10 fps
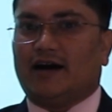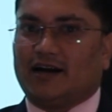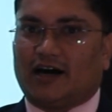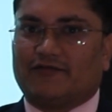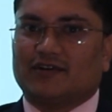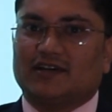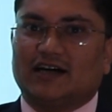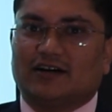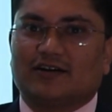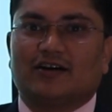and after
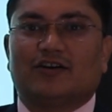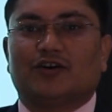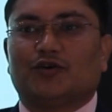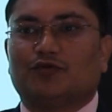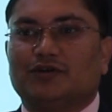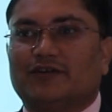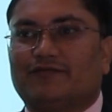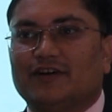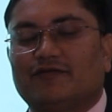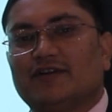that to the
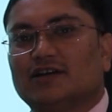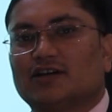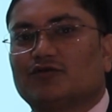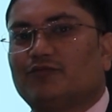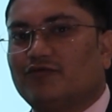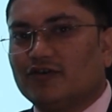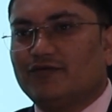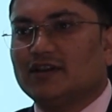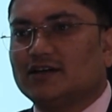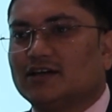
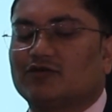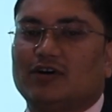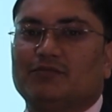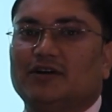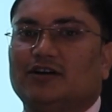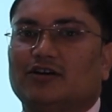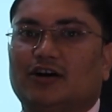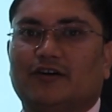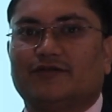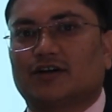fulfill the requirement
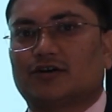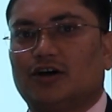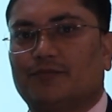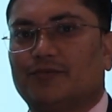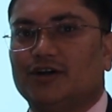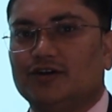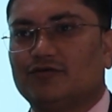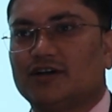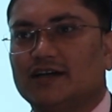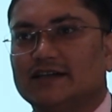of the crop
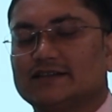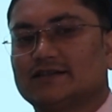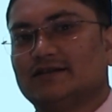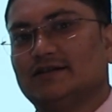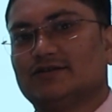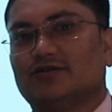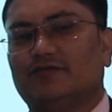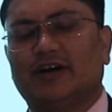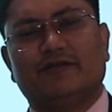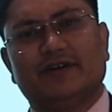nutrients.
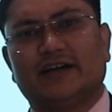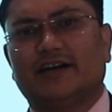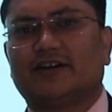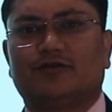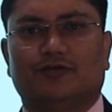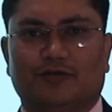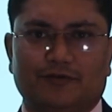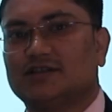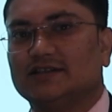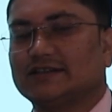So where we get to
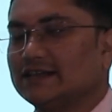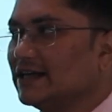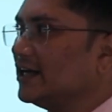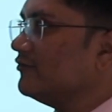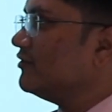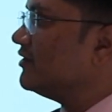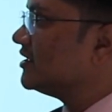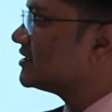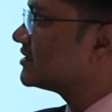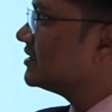questions, we
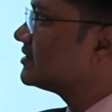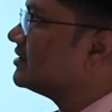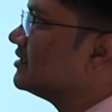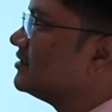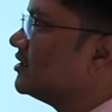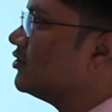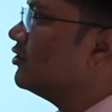will discuss the